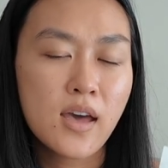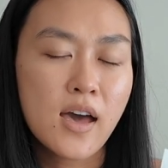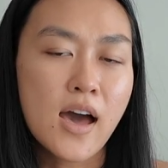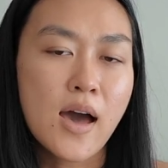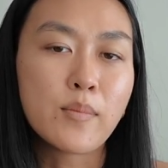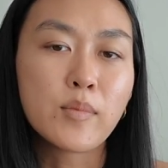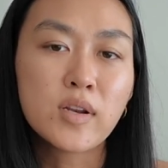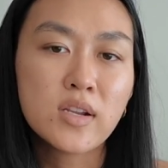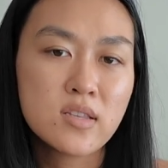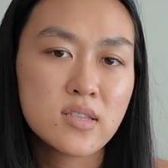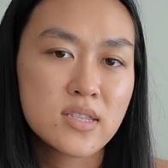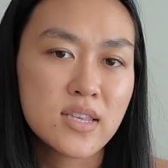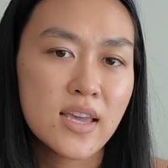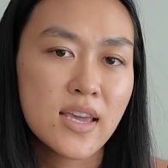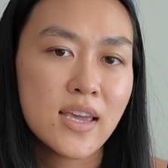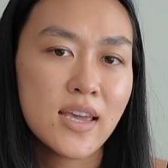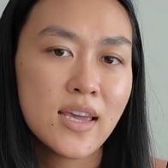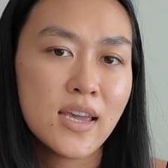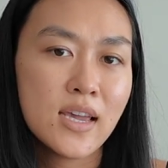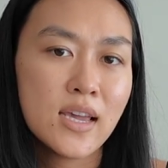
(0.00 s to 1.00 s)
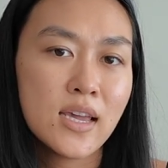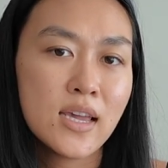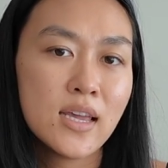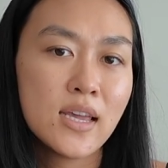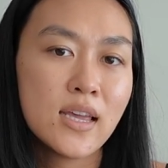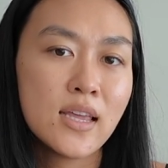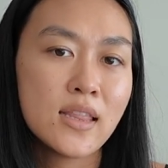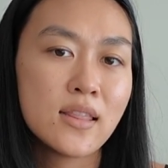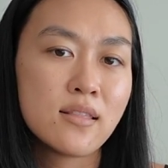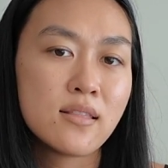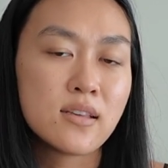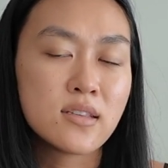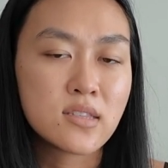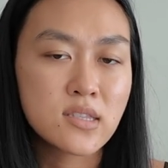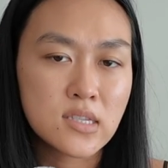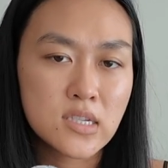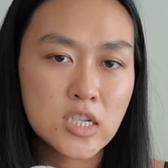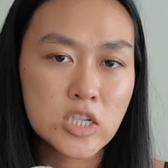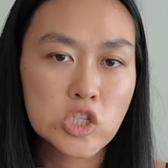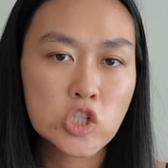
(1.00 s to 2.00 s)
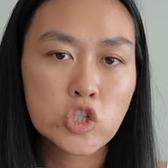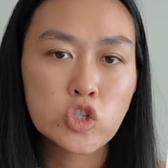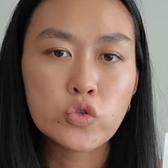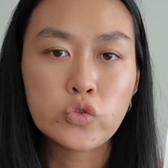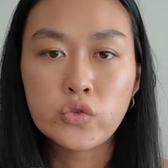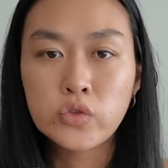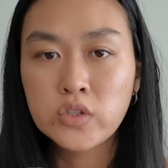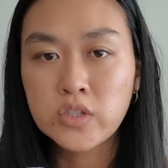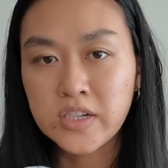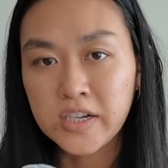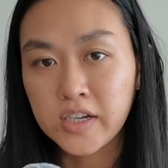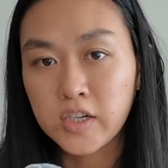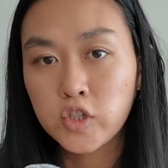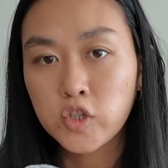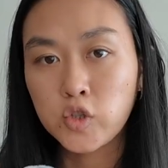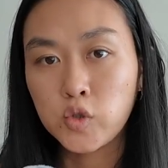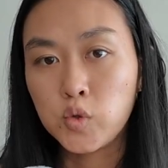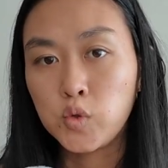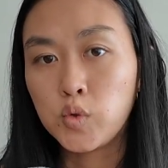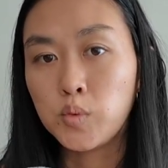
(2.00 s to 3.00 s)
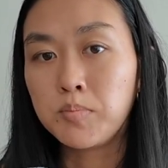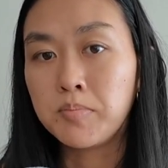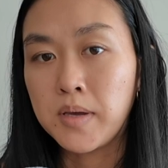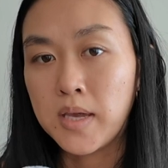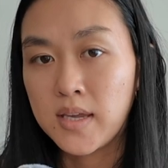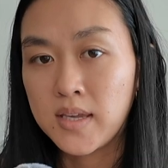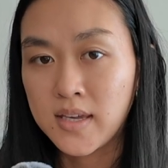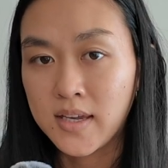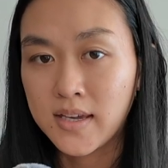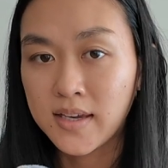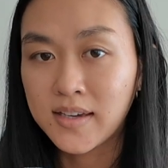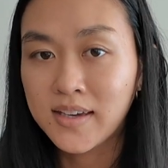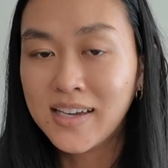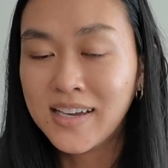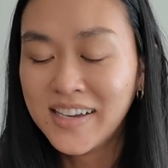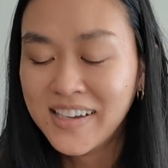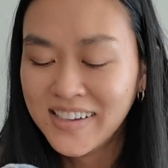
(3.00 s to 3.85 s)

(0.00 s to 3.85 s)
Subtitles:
I'm gonna say this needs to stick to baking